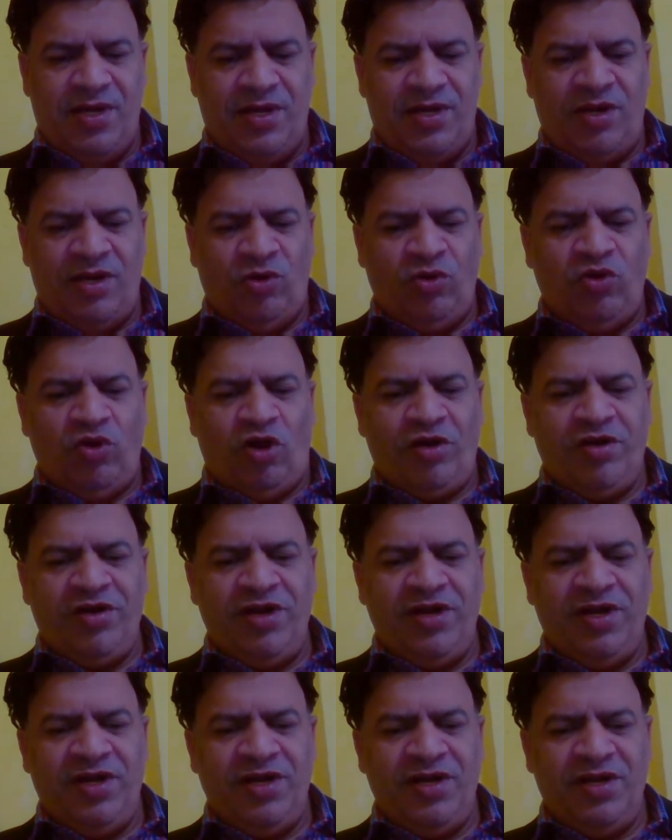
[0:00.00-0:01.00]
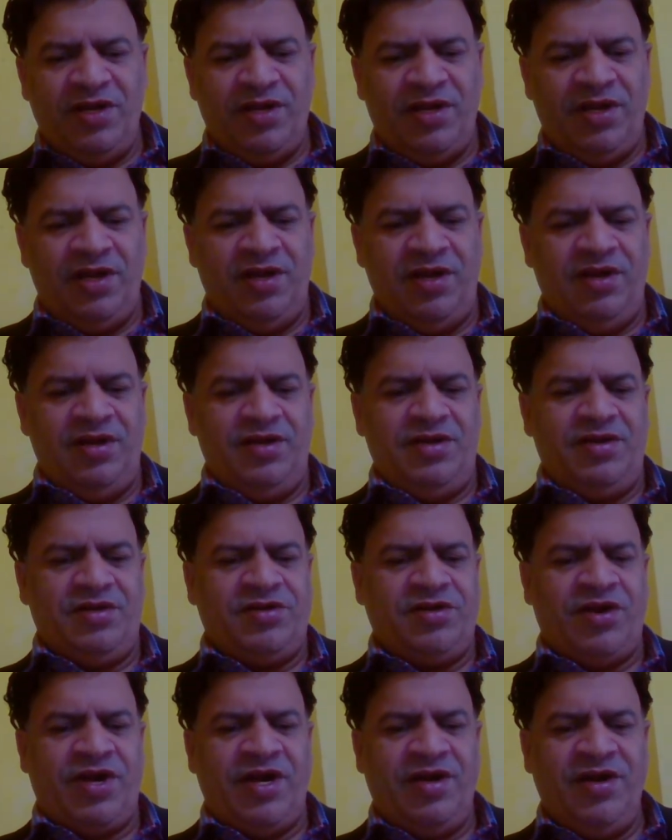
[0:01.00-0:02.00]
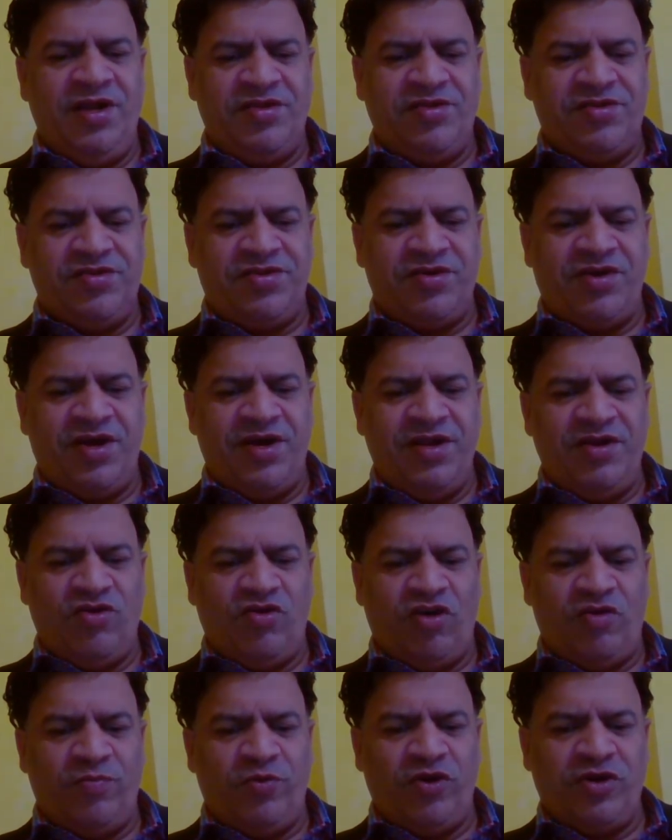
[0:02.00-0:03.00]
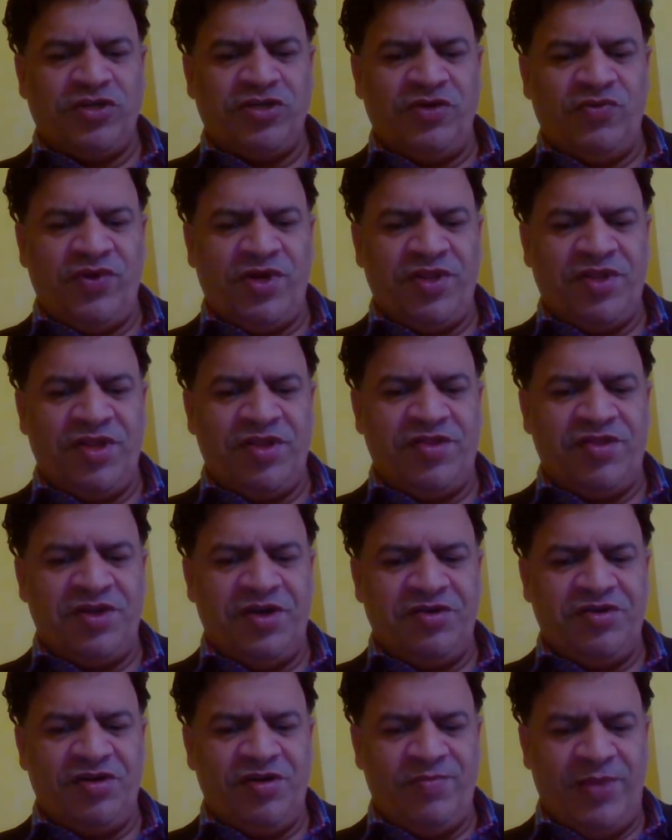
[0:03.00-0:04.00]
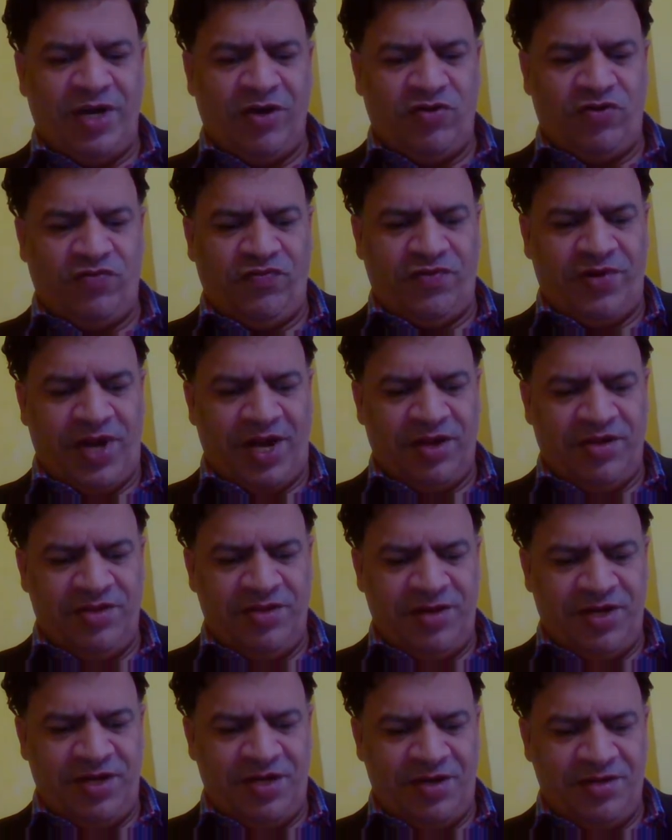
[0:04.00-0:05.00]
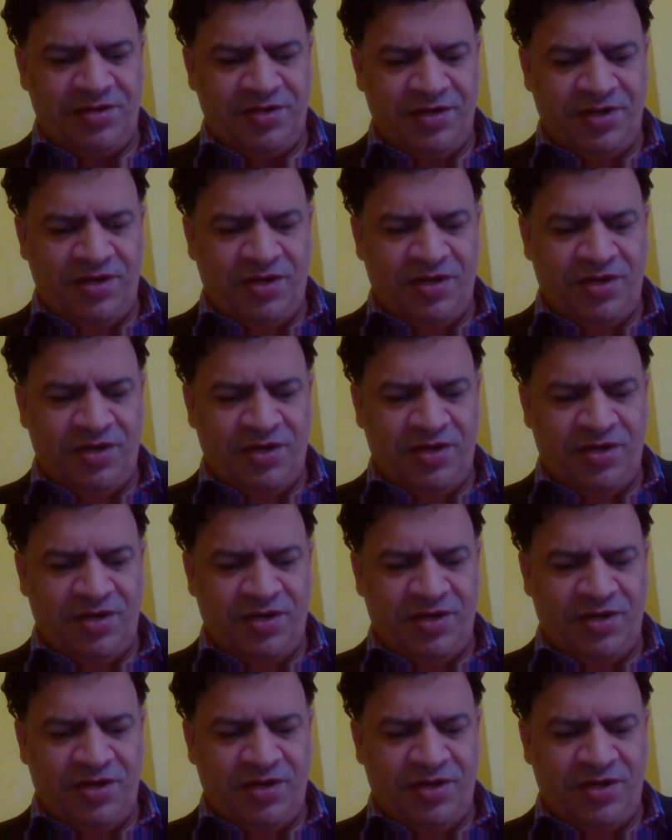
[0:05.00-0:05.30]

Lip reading: Now Lord Denning in Trendex Trading Corporation versus Central Bank of Nigeria,